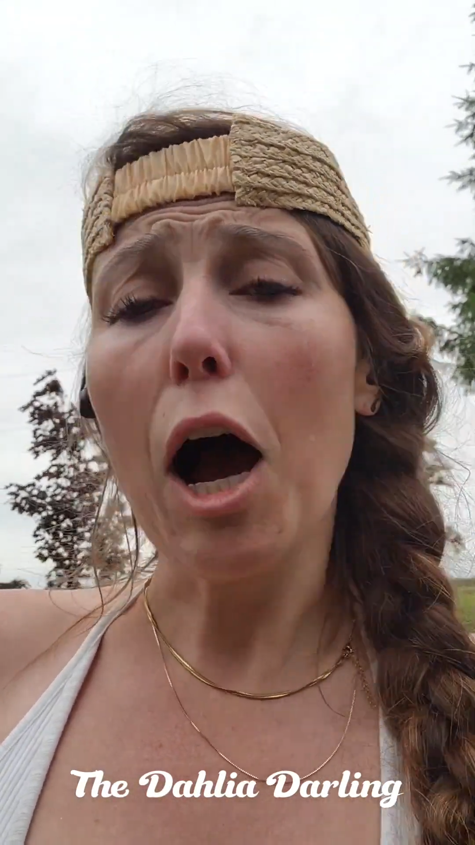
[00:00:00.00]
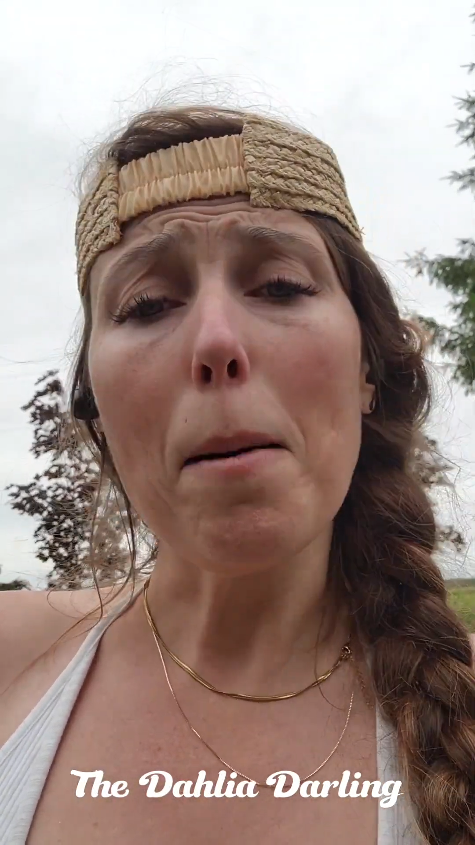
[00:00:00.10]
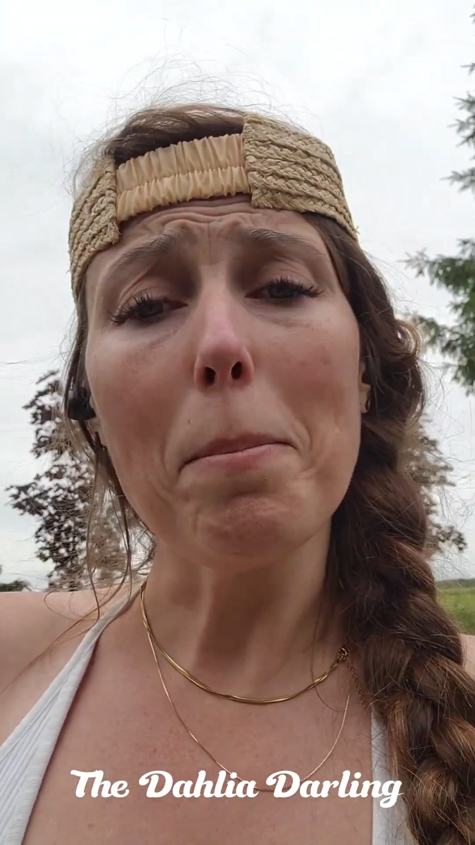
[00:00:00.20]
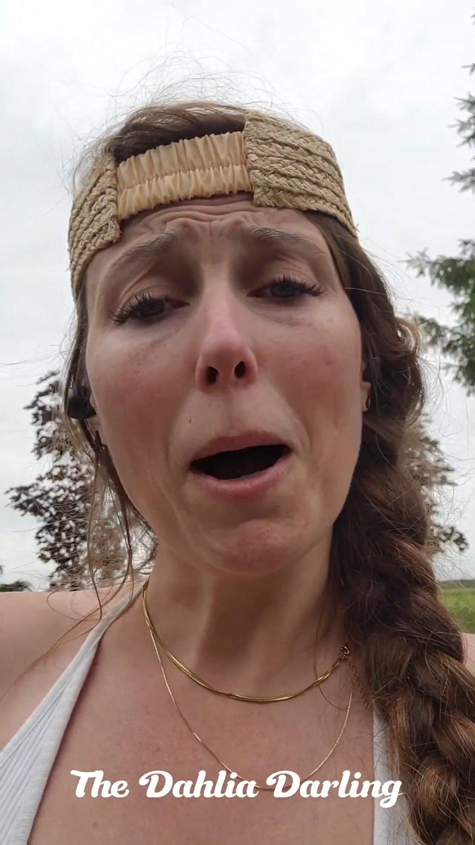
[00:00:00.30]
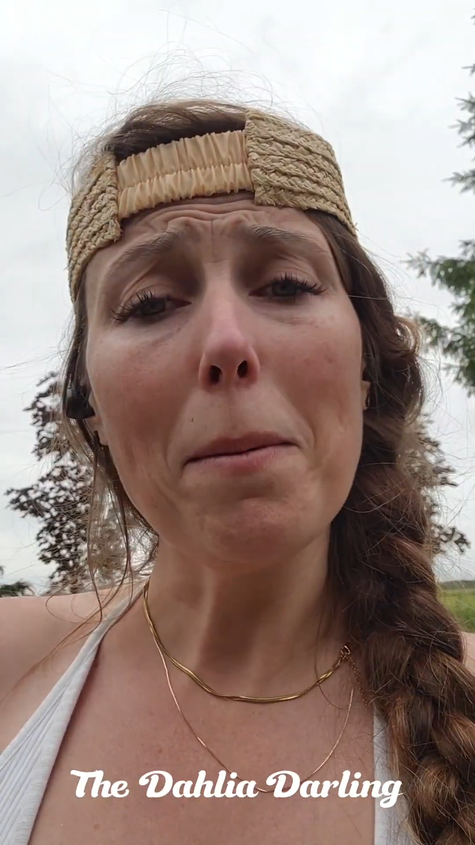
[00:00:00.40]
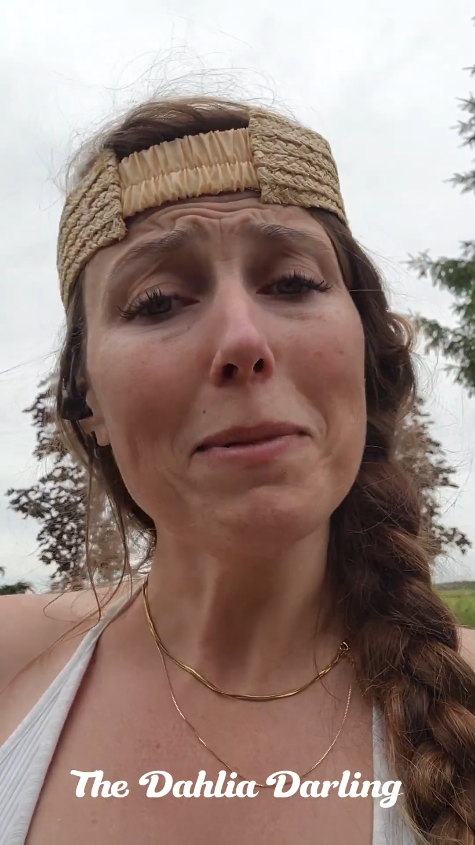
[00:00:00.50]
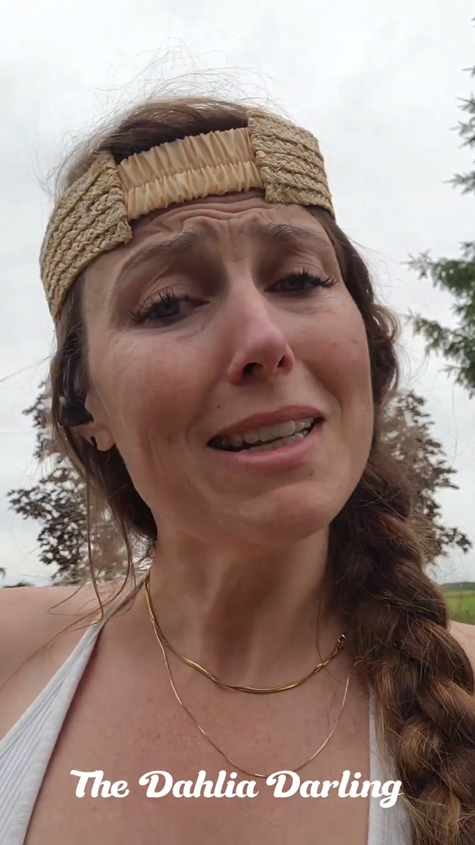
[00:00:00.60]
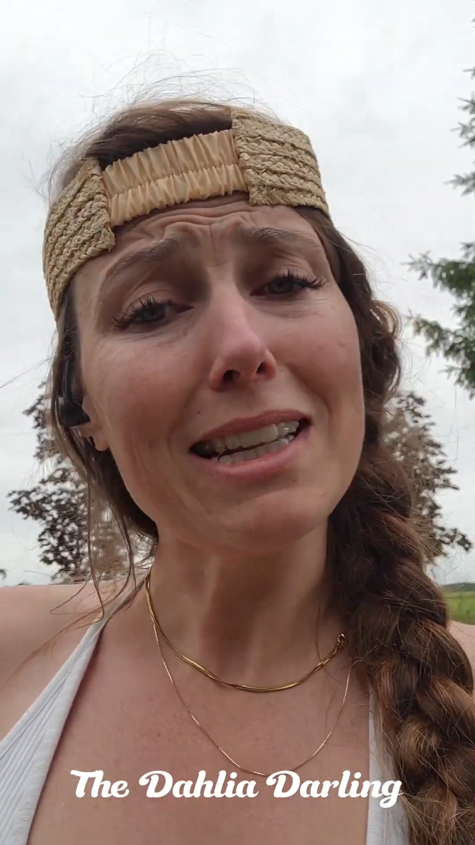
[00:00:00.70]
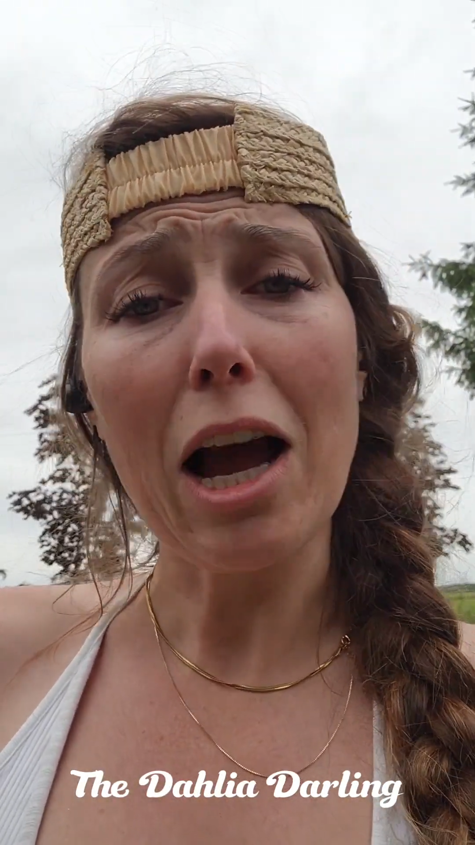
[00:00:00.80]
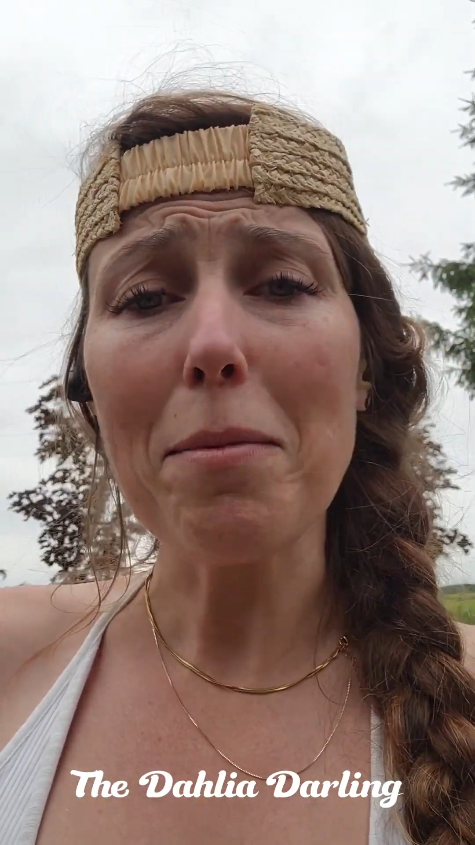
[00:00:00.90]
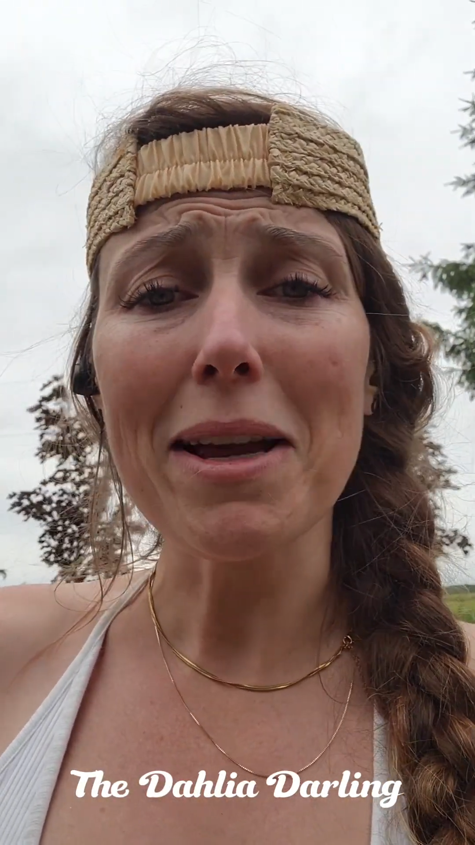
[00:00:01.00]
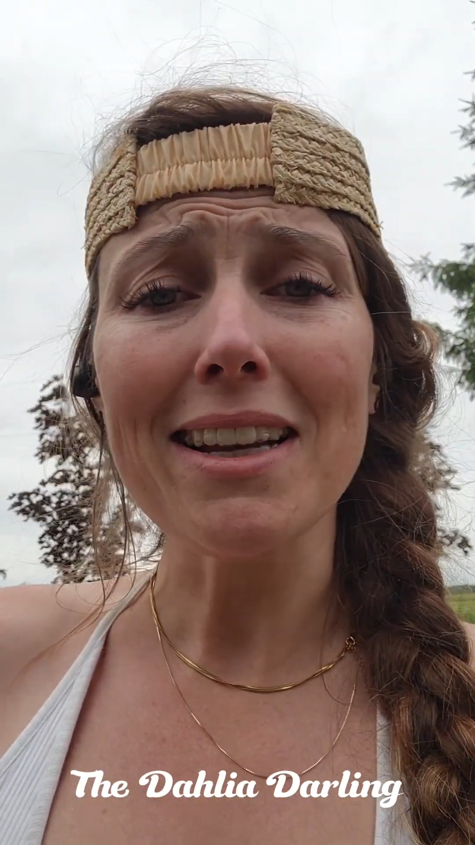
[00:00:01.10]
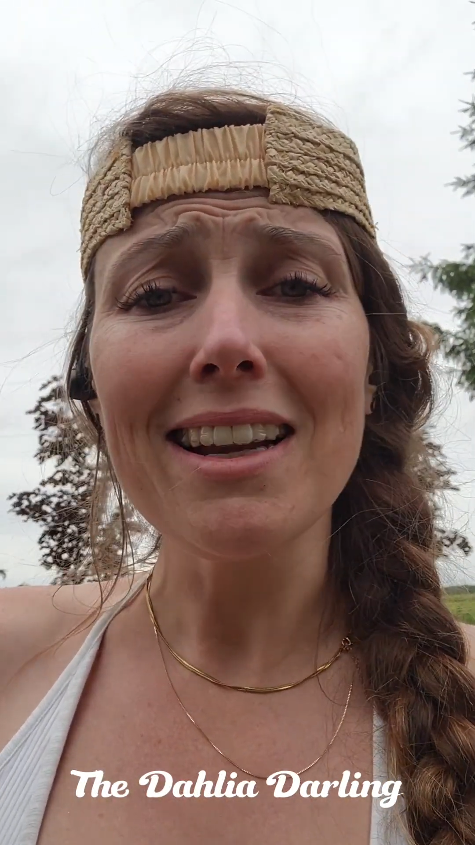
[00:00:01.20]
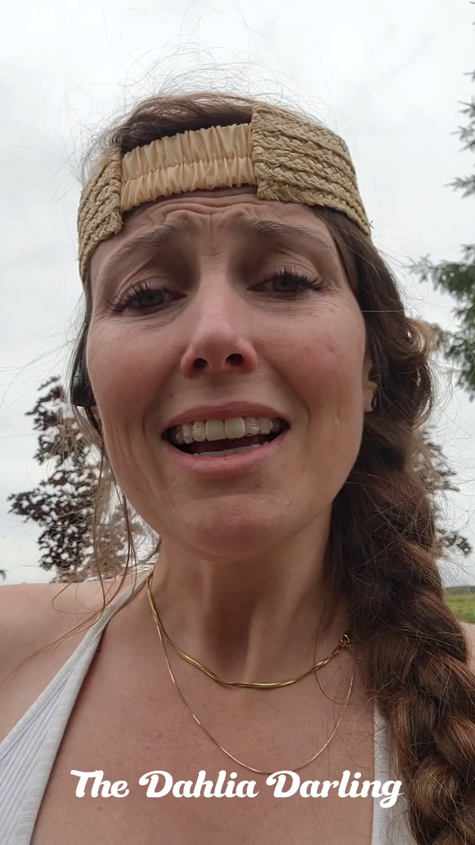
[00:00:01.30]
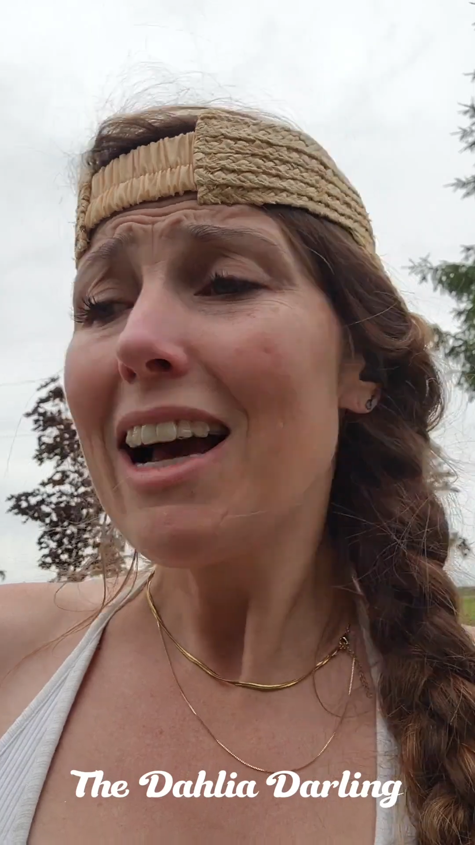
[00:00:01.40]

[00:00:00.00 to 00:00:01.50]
I'm pumped. It's coming.